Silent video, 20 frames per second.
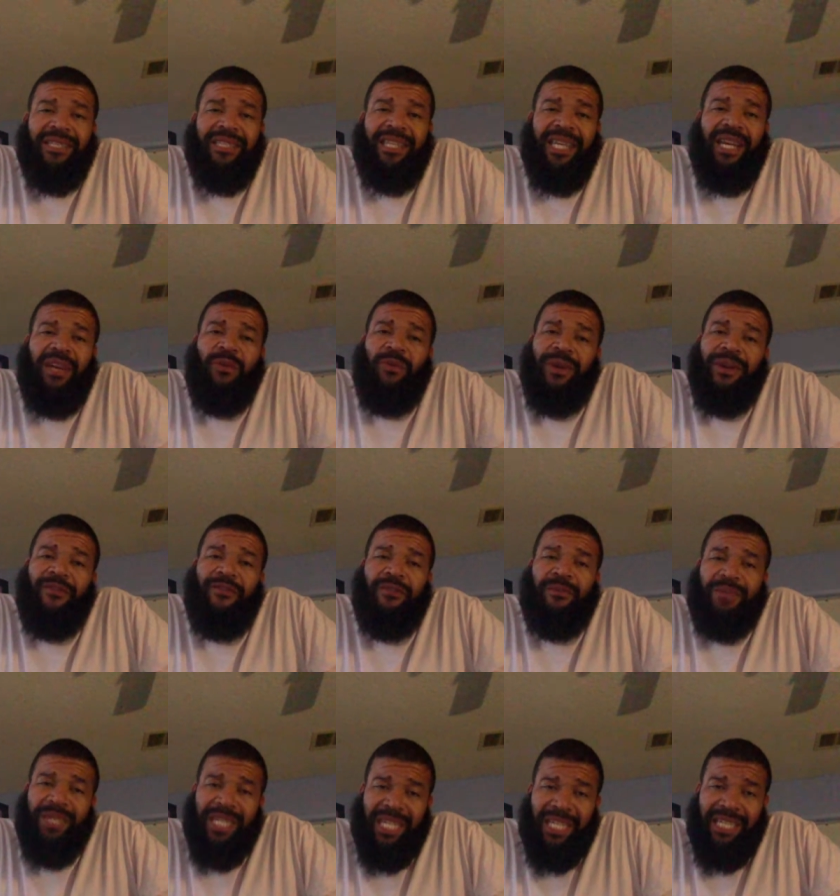Stay away
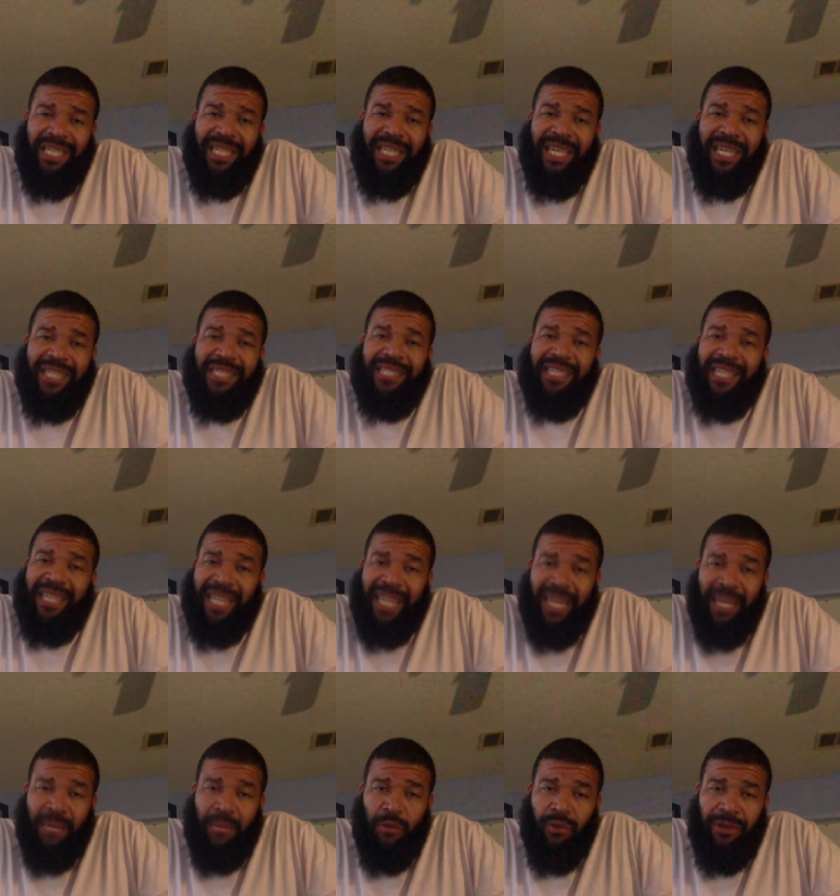from the NES and
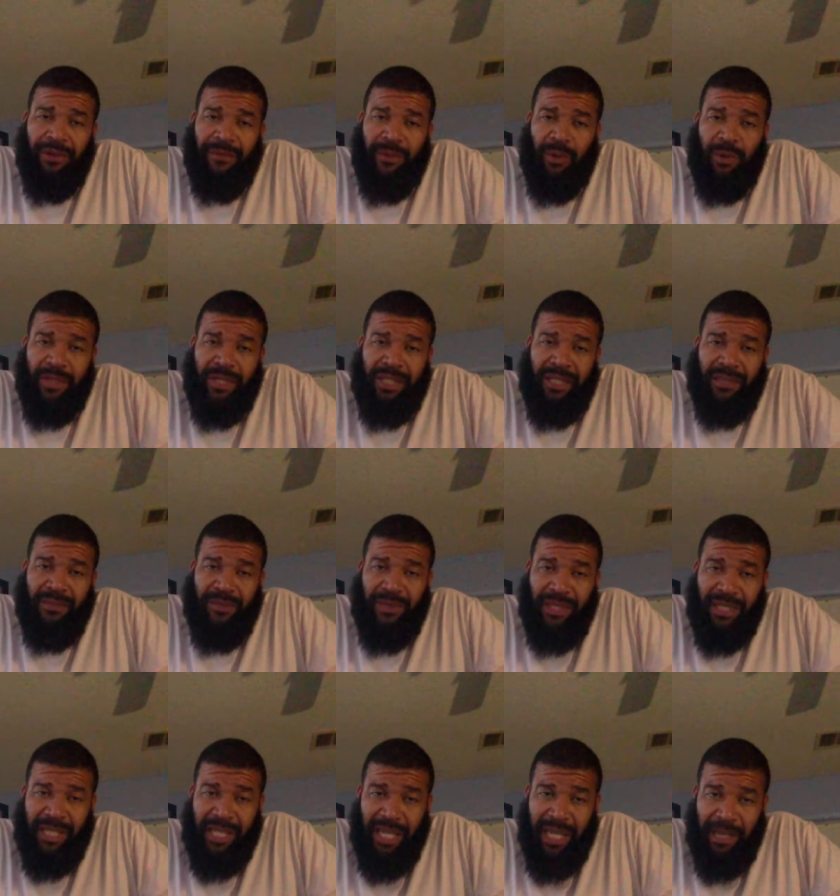Game Boy versions
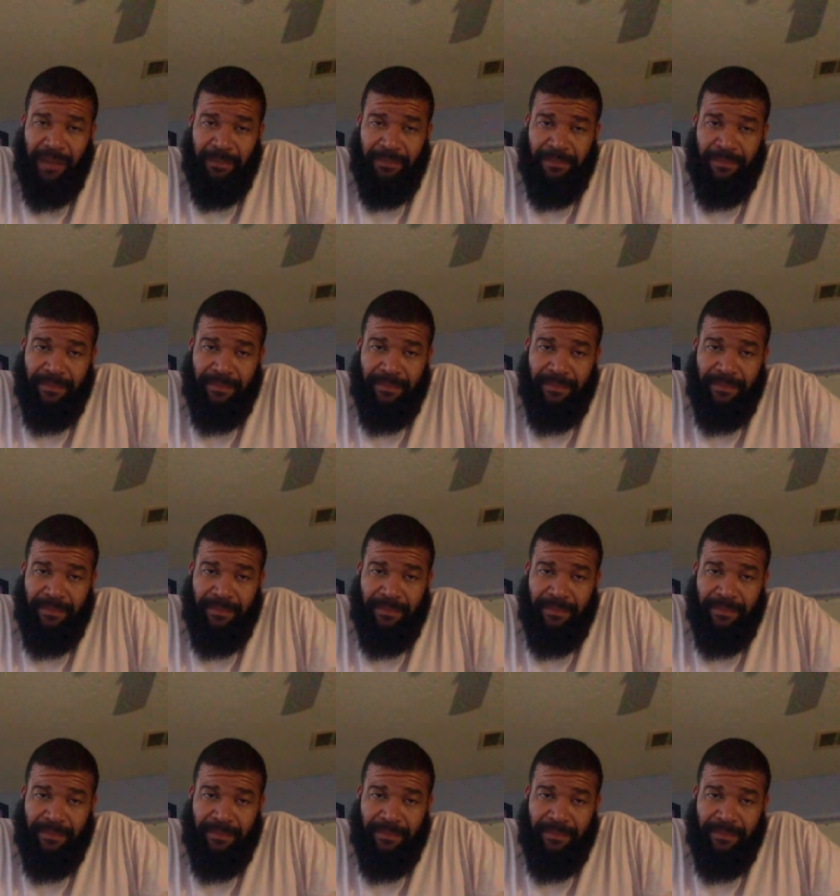of this game